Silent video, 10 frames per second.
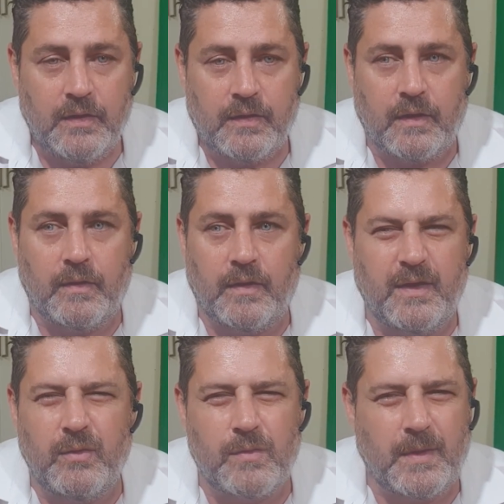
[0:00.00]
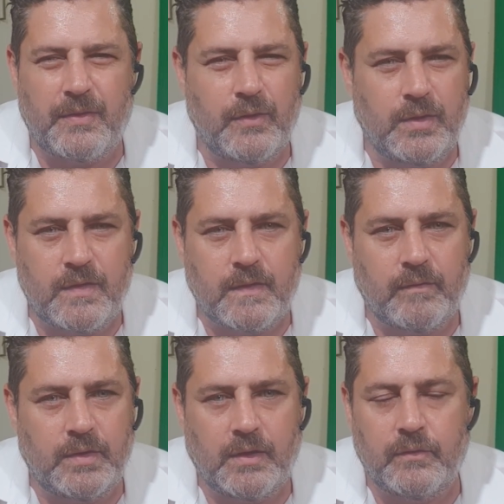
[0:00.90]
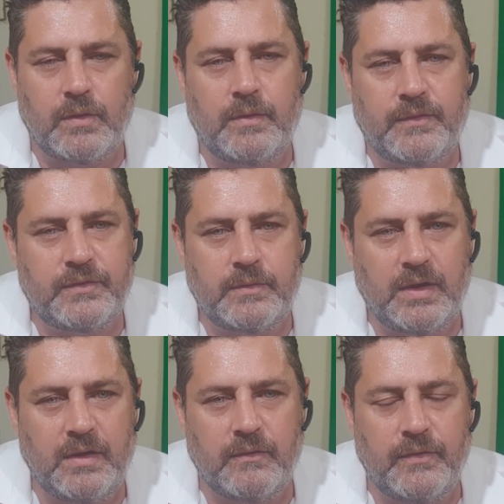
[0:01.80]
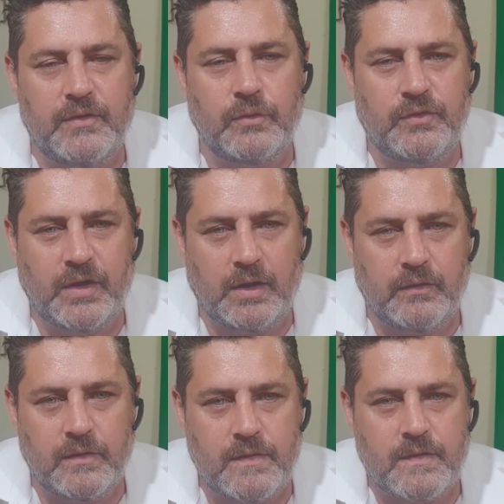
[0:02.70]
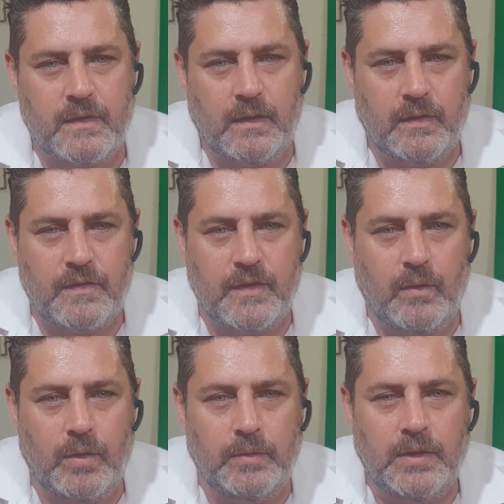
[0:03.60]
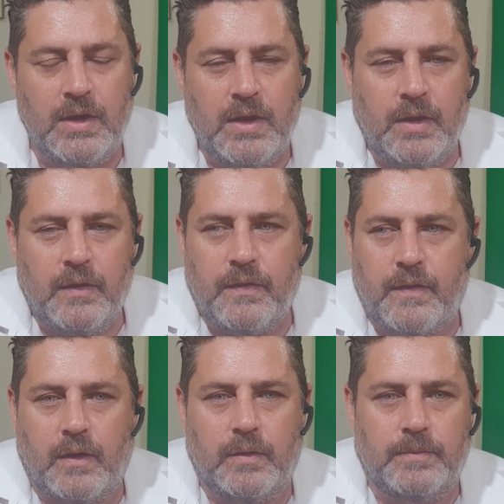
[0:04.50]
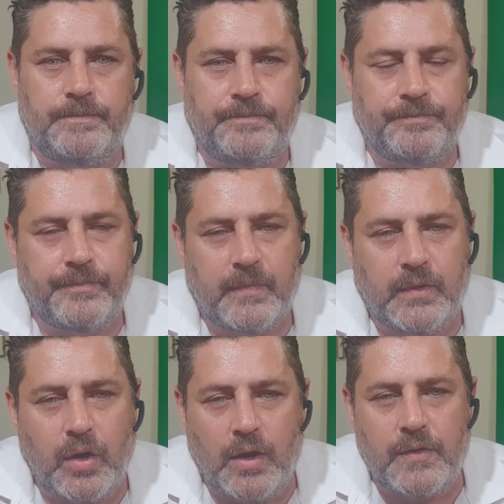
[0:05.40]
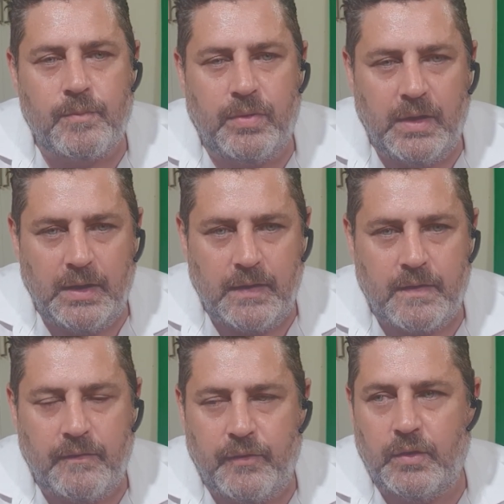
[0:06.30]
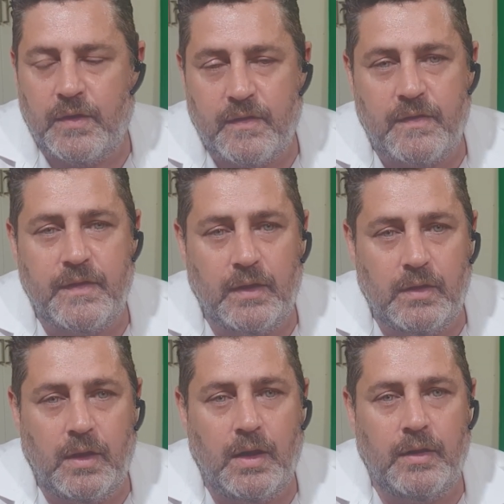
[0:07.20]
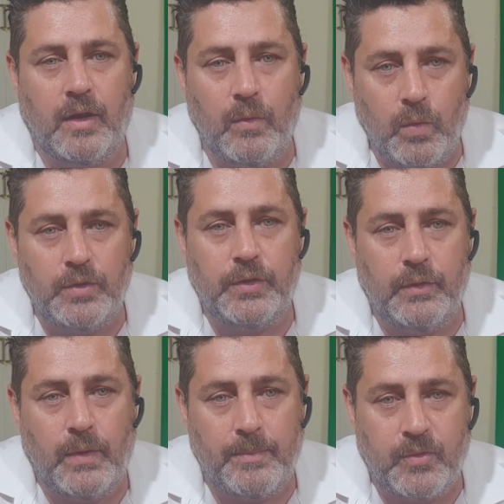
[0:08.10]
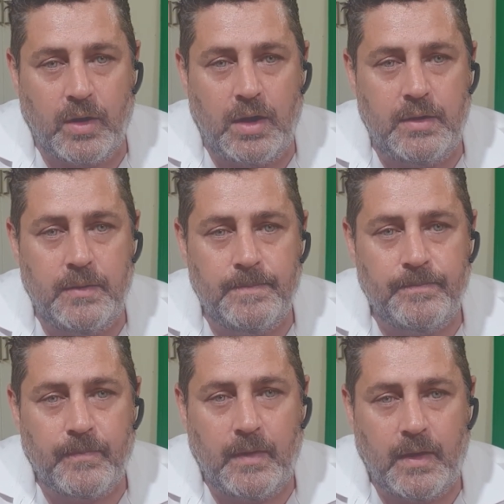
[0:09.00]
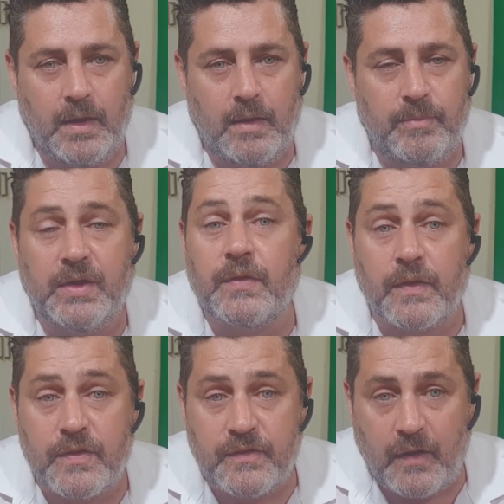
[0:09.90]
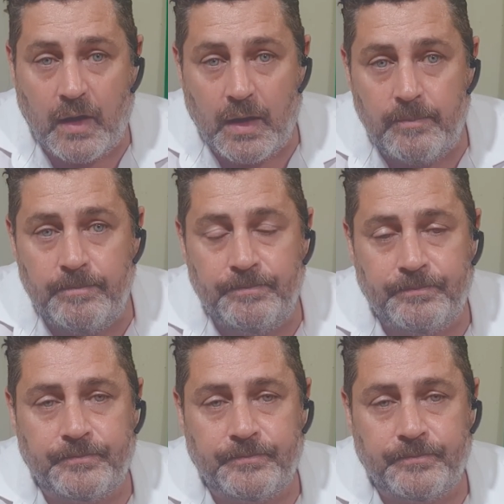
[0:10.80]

So I think it was about 3,700 individual changes and so on. So guys, please, if you're an existing client, I want you to upgrade because it's time,